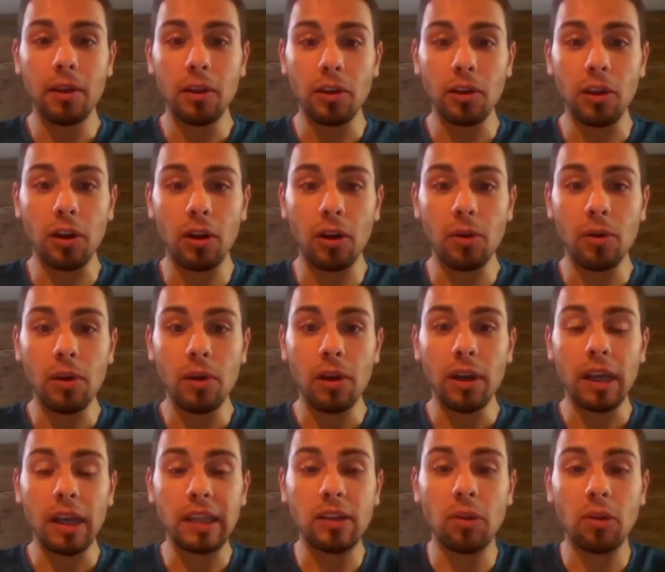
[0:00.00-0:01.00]
You know,
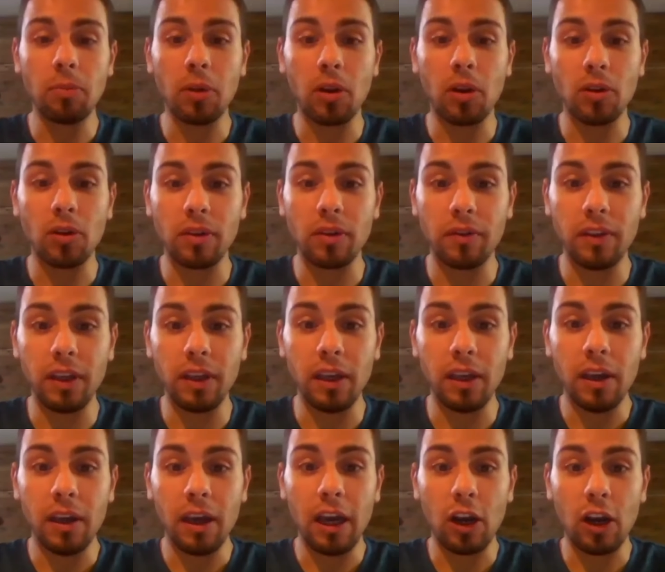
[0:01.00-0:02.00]
it's not because yes. of the,
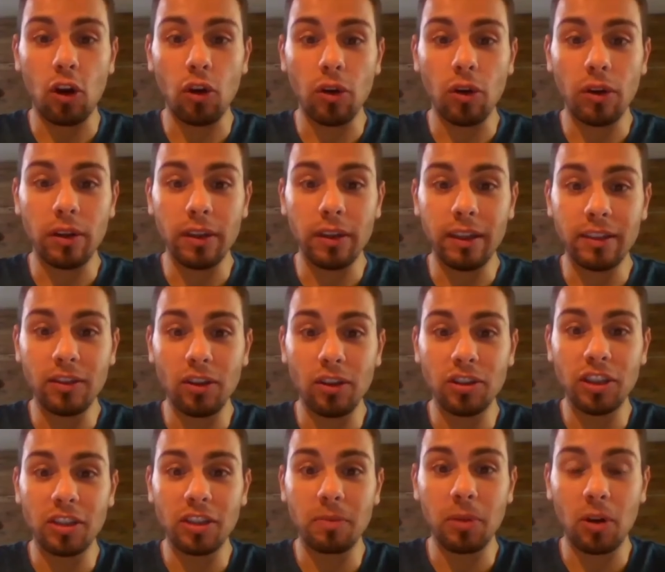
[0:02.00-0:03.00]
it's not
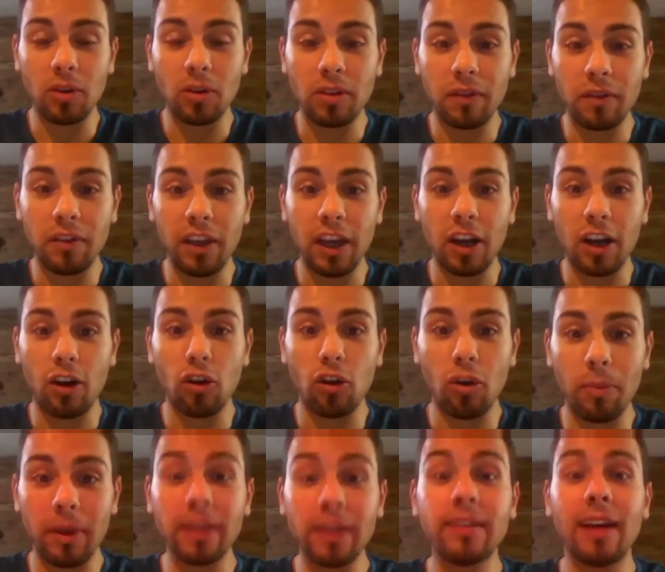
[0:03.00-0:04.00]
just because of the
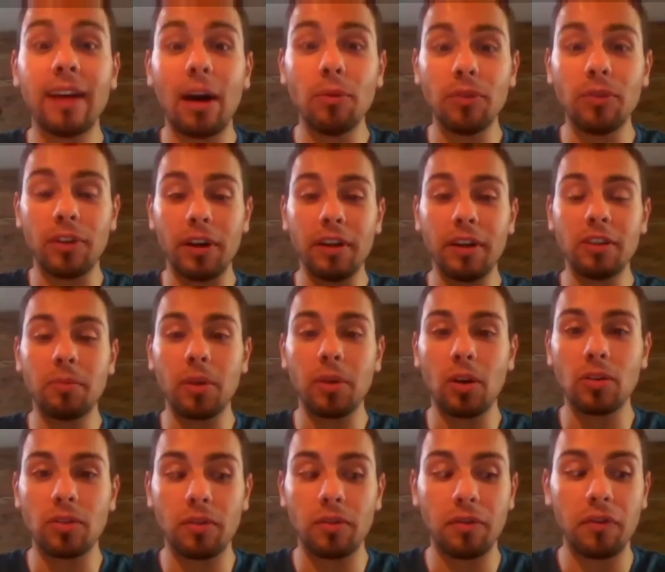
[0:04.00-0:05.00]
economic downturn, it's
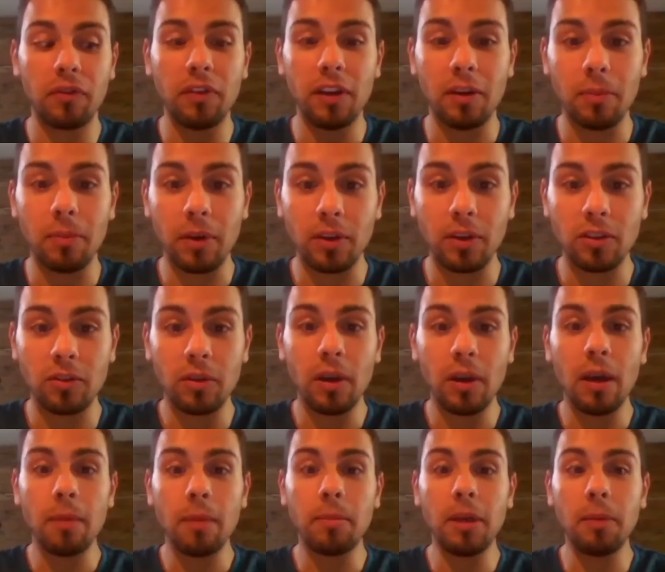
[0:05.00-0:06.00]
because of fear, because
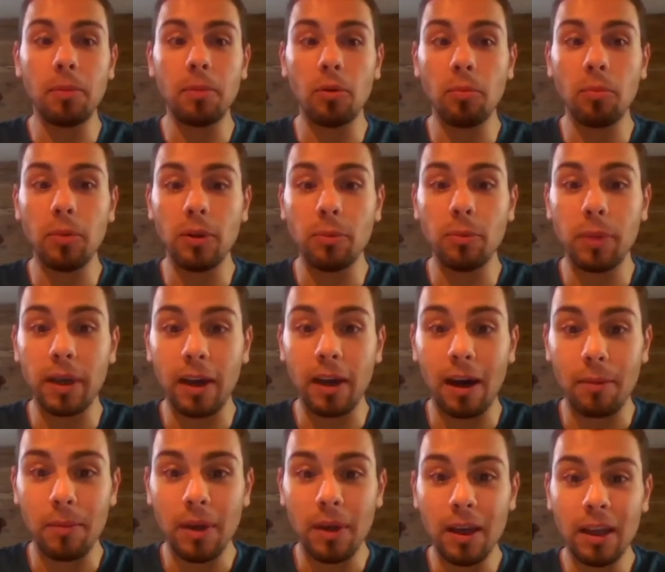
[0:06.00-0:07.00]
people will
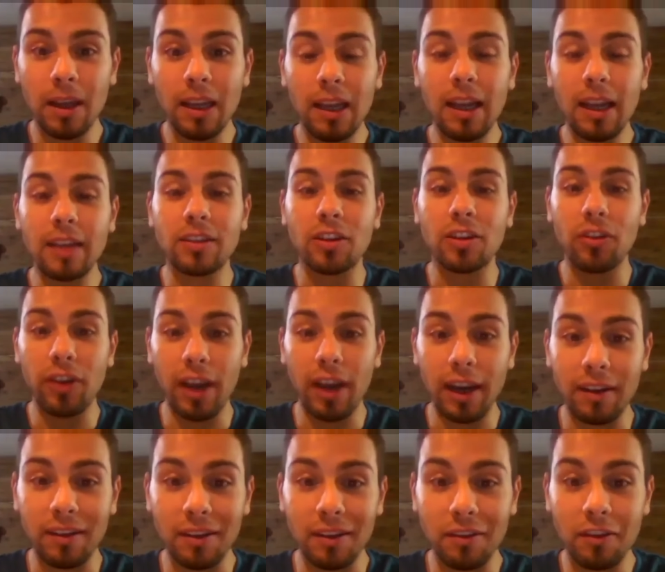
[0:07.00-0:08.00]
become less
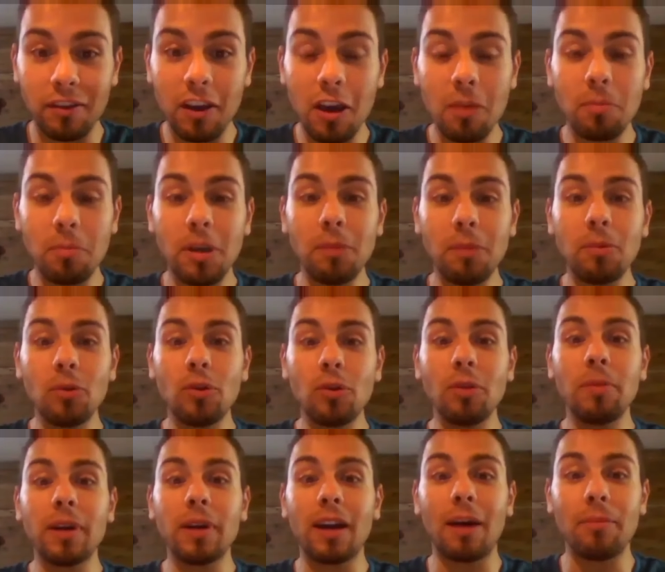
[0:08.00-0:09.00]
creative, people
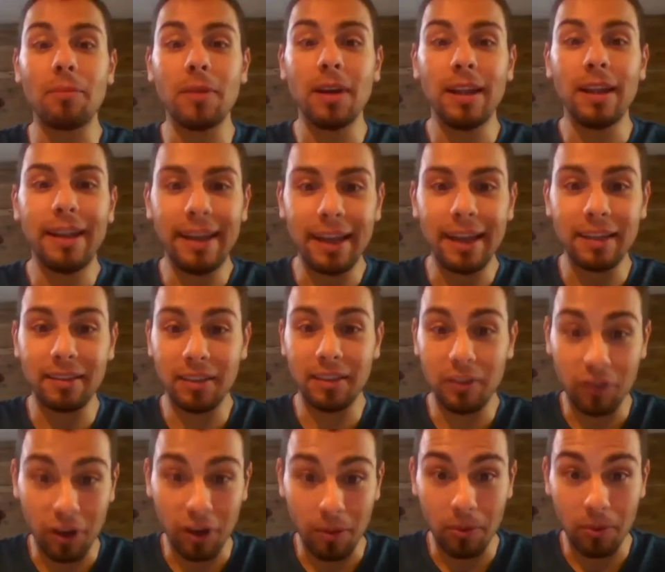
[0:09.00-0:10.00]
will become less
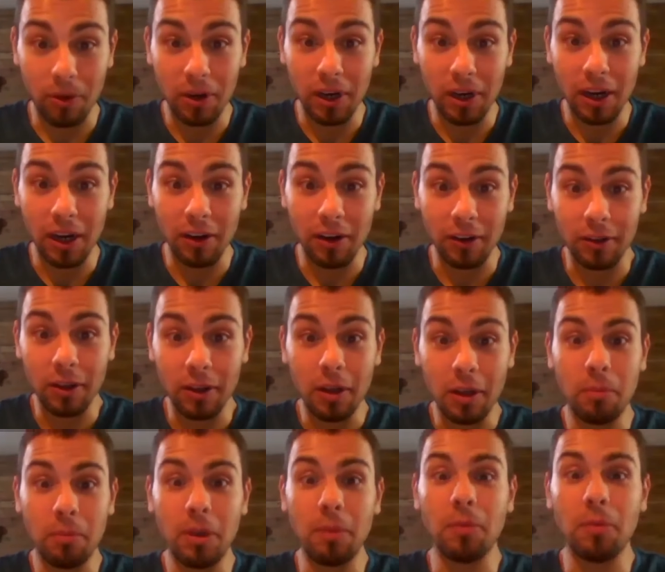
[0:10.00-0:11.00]
entrepreneurial,
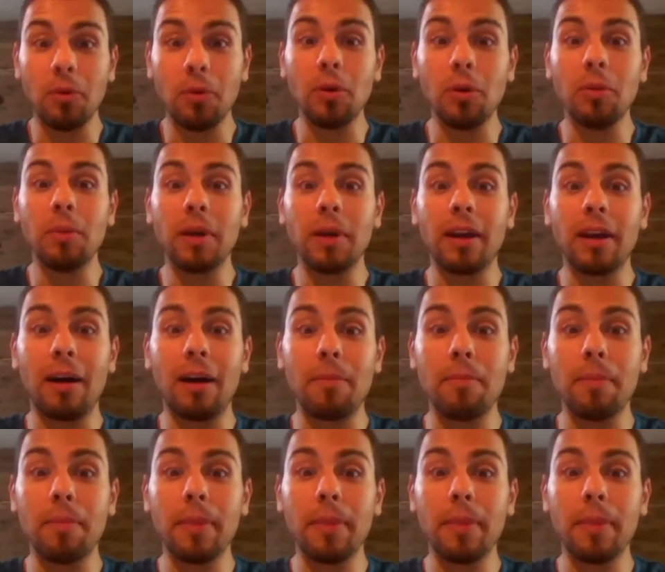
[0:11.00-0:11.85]
people will become